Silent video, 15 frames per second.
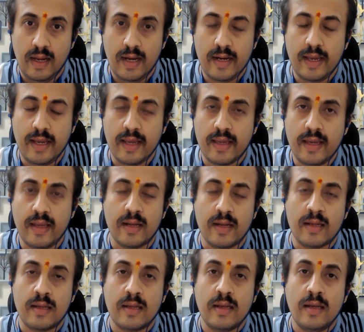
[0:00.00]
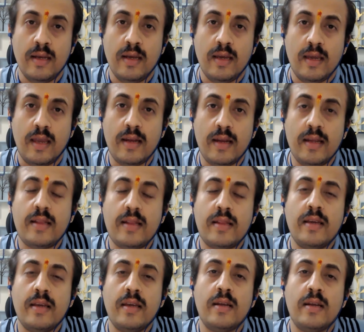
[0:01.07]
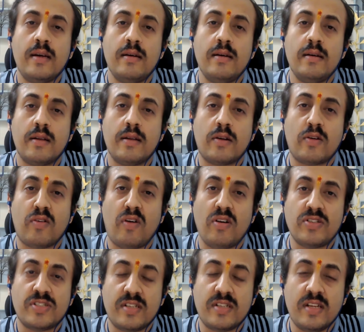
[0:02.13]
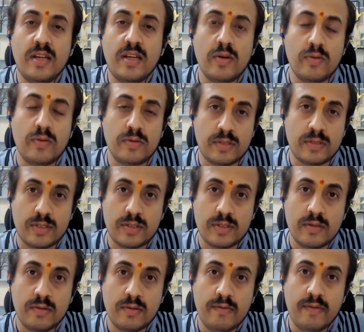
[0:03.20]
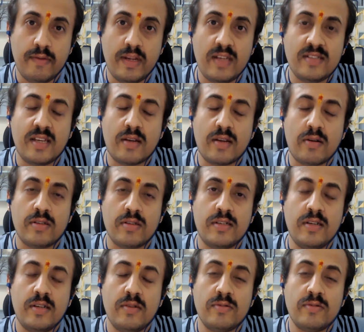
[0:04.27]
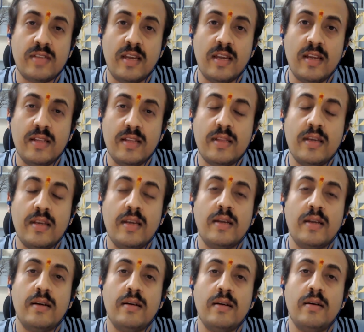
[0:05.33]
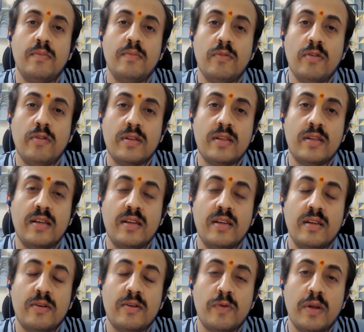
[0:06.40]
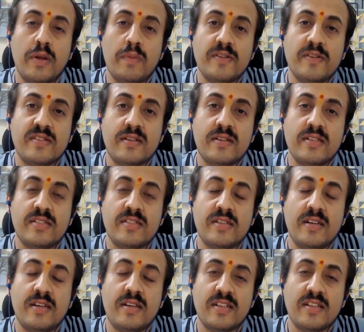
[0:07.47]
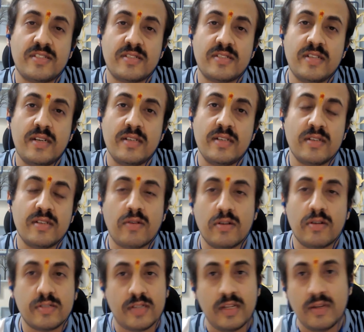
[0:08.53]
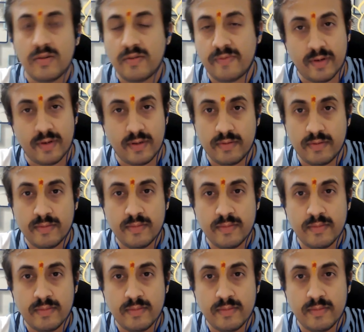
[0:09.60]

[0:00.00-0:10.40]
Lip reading: And again, anything costly loans. When I say costly loans, anything more than 12% is interest rate is a costly loan for you.